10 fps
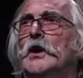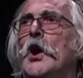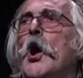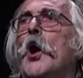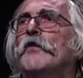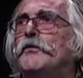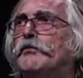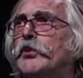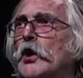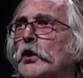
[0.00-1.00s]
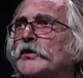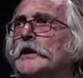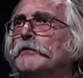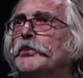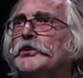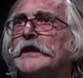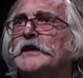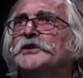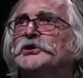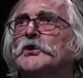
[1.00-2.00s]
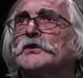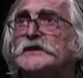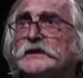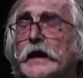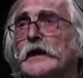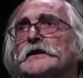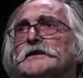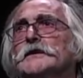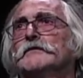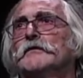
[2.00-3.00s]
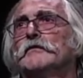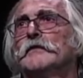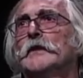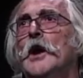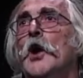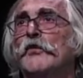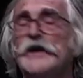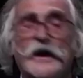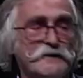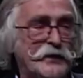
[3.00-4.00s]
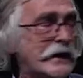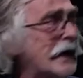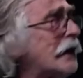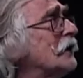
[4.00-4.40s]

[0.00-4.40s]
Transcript: of pluripotential cells. We have begun